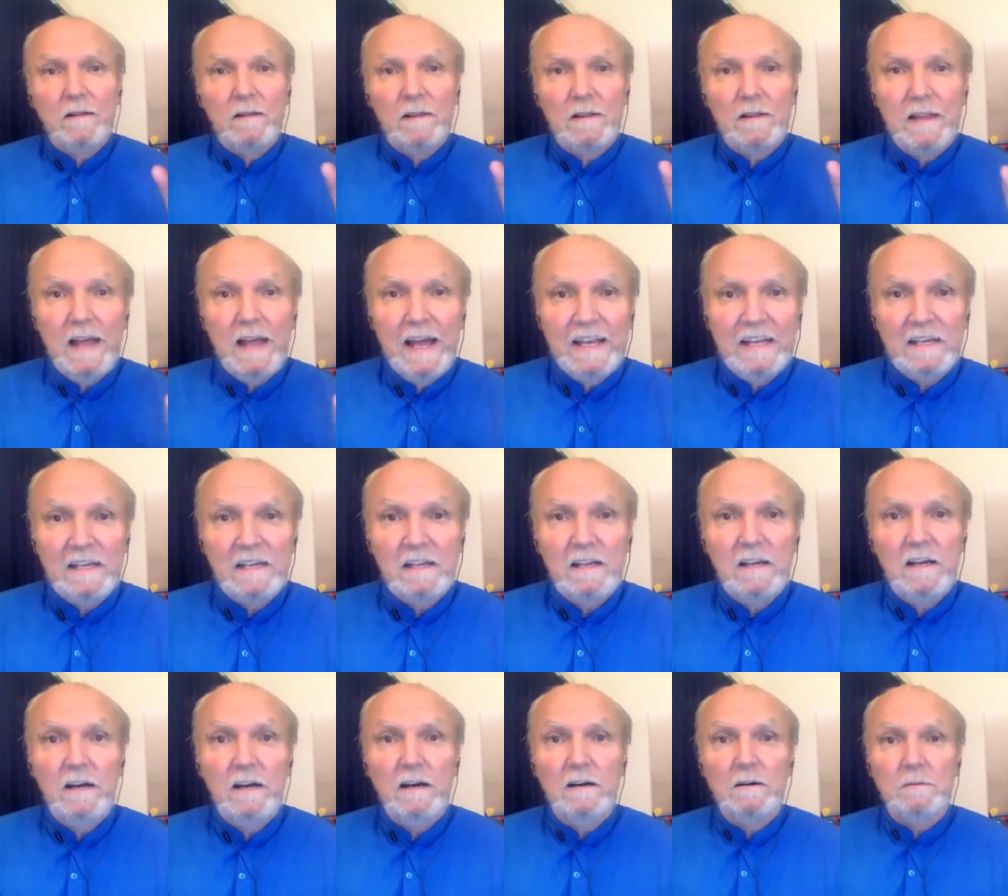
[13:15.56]
light
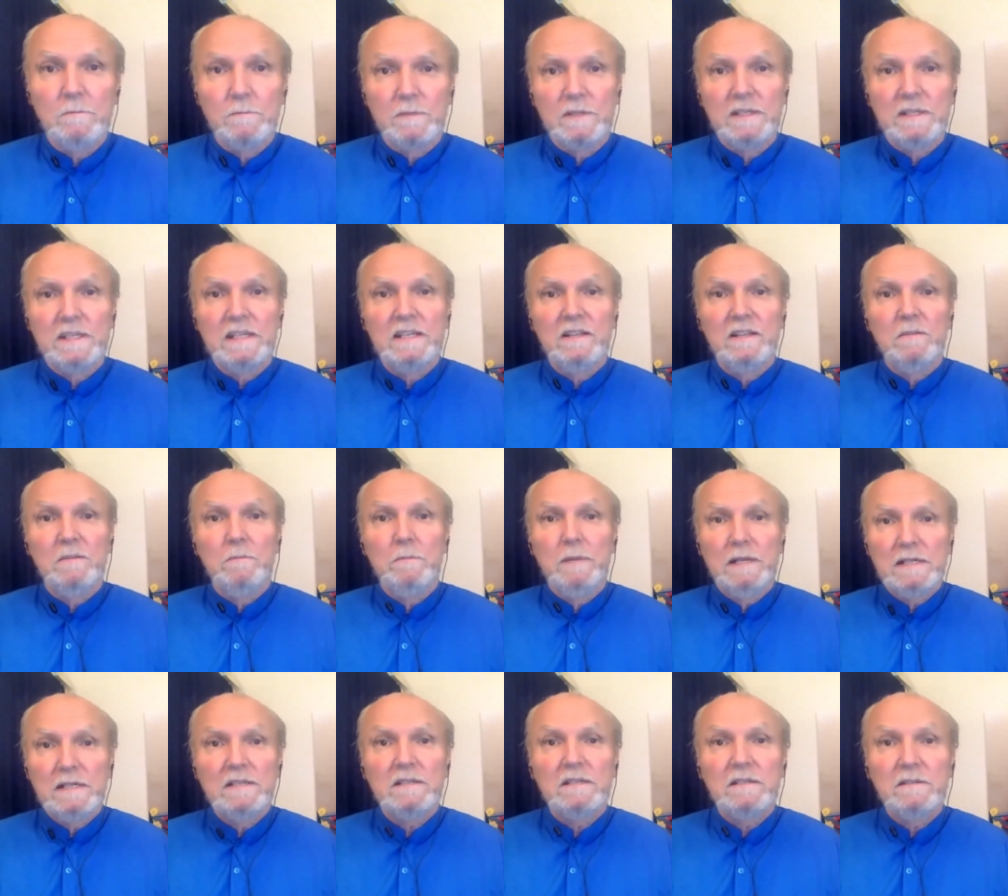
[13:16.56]
comes in the
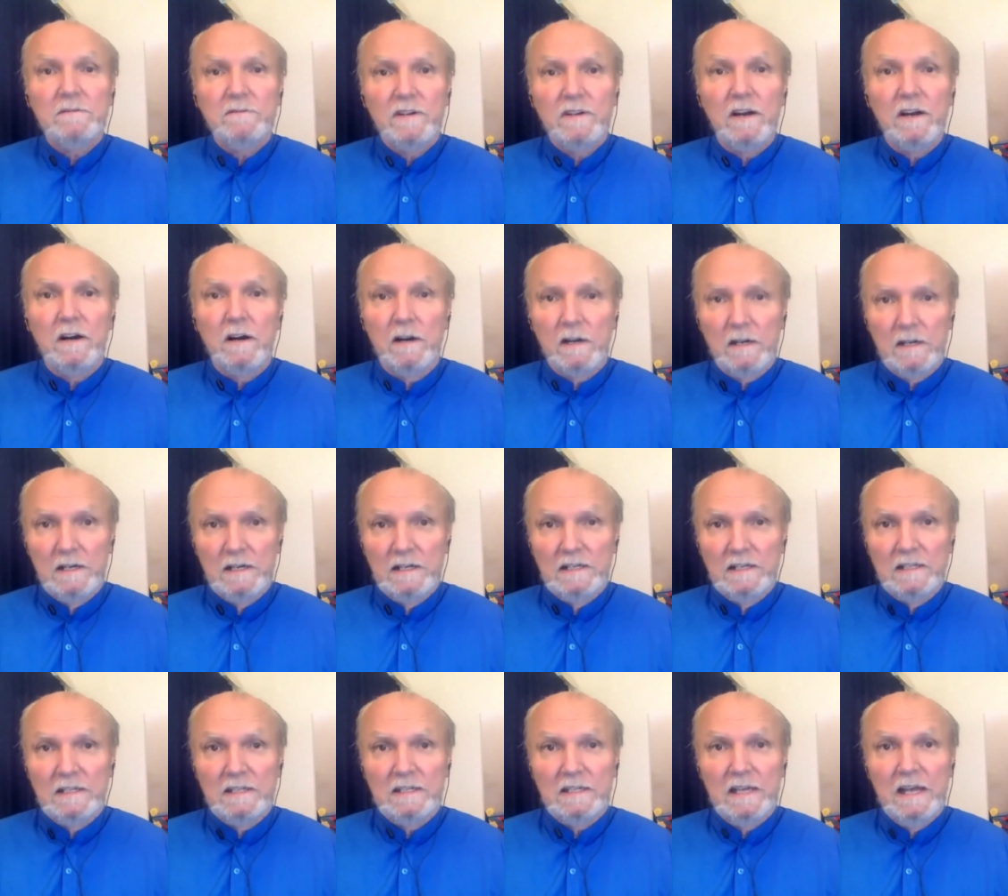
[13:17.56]
midst of
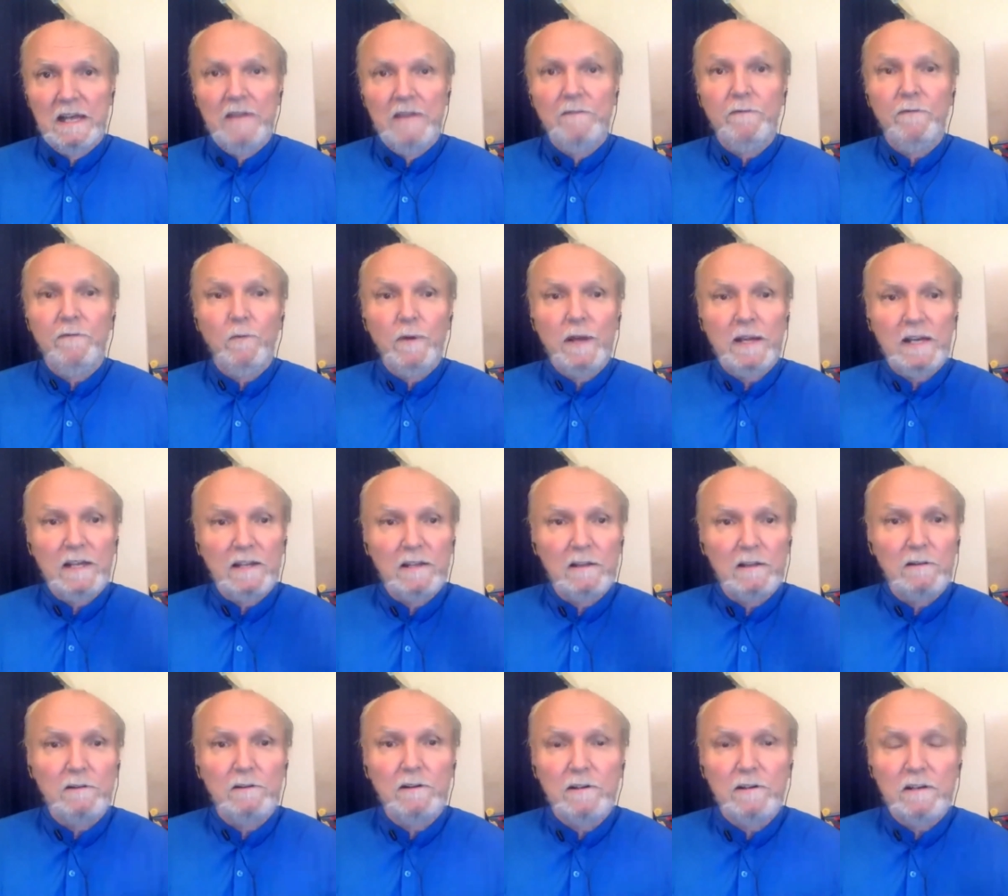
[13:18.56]
darkness if we can
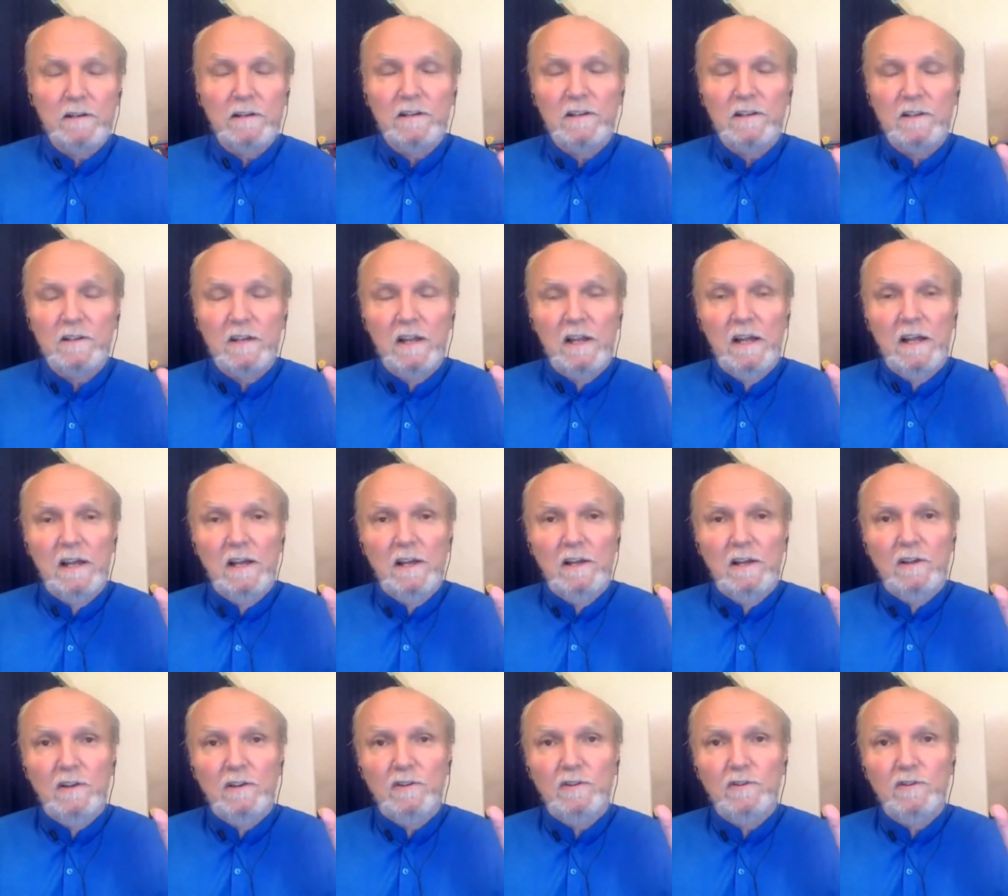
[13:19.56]
learn
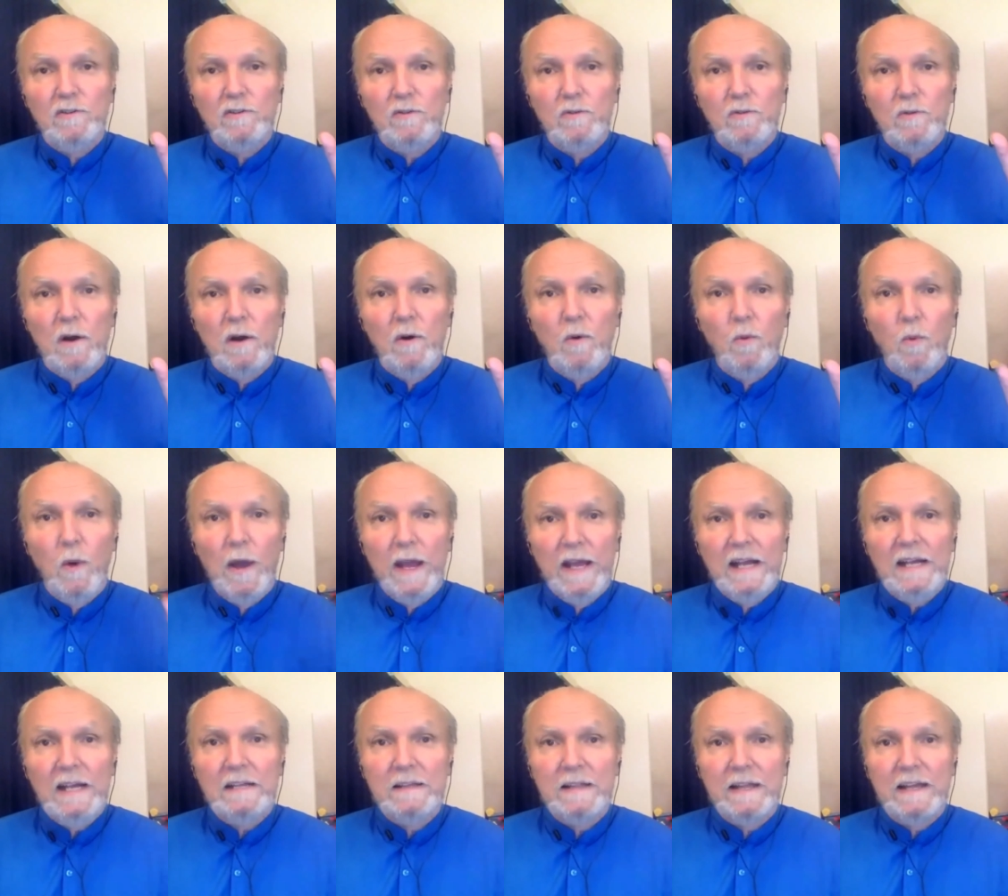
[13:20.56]
to
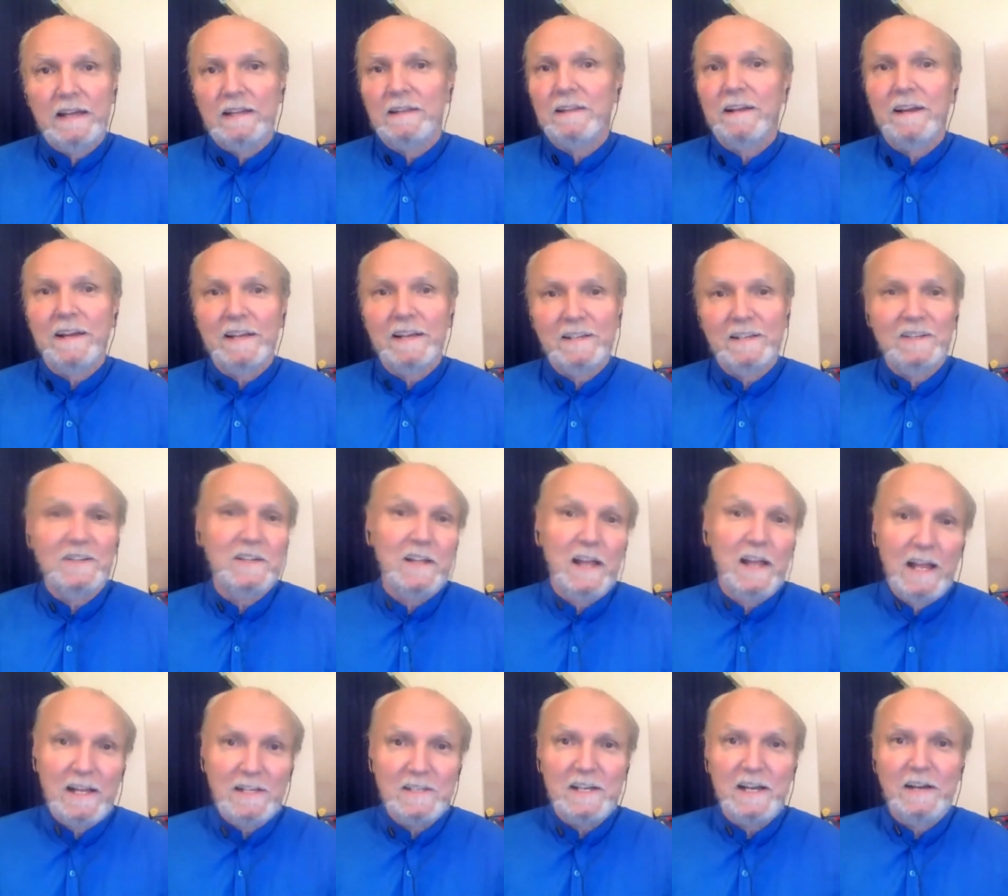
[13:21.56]
awaken that light. And
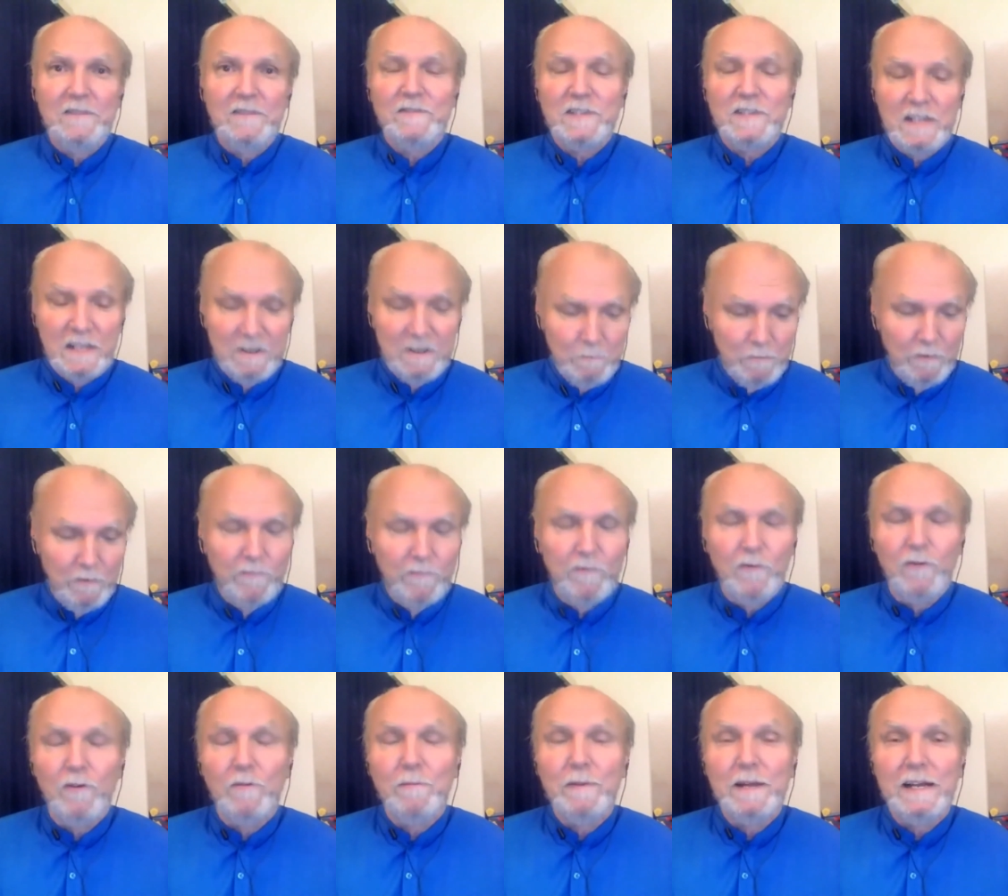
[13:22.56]
as I've said
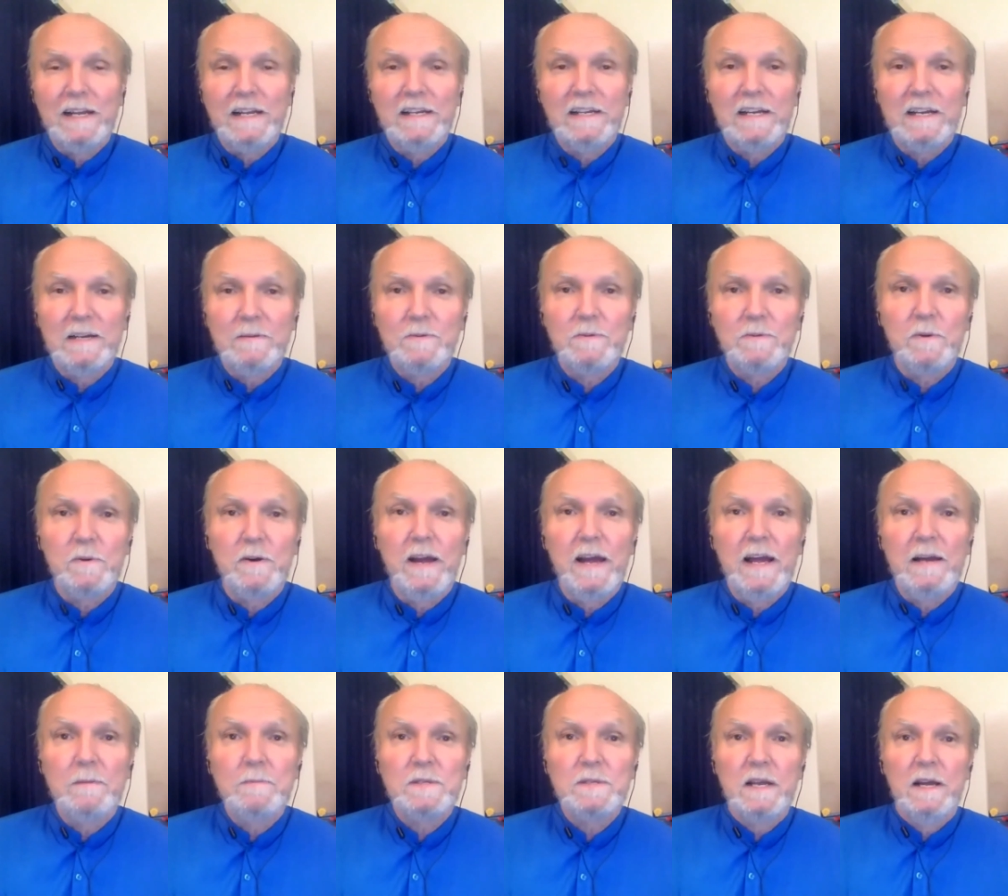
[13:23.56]
before many times,
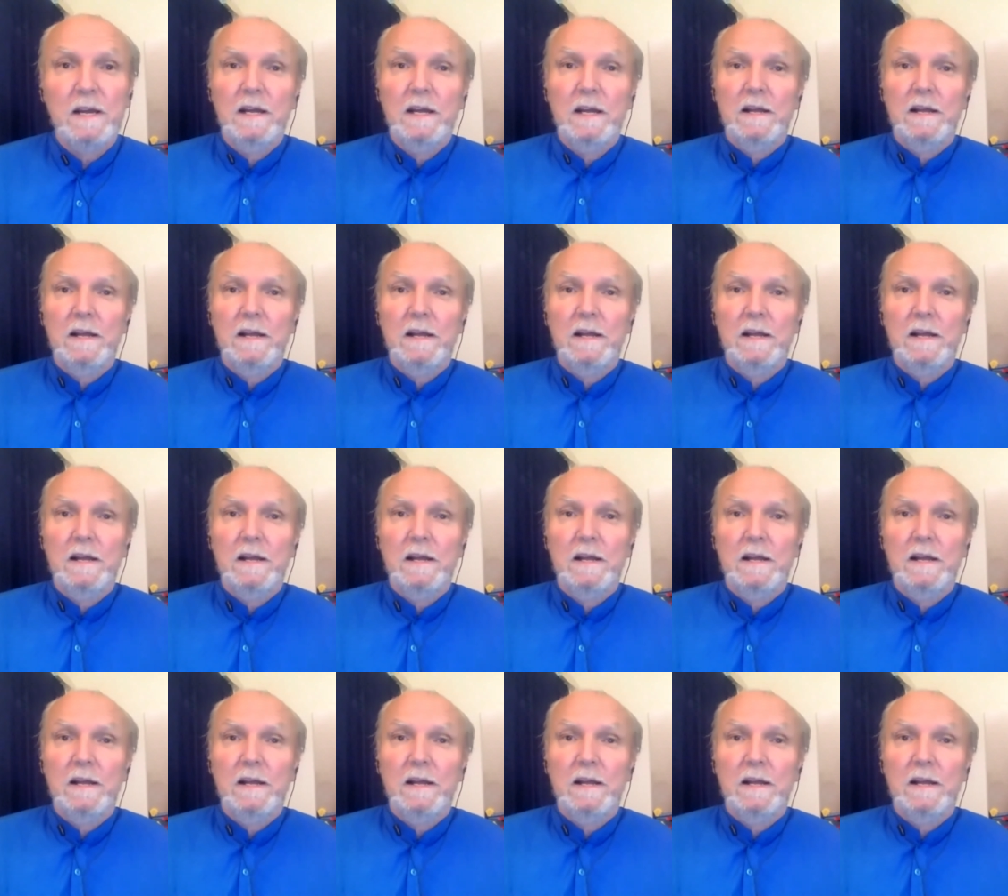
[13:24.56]
perhaps,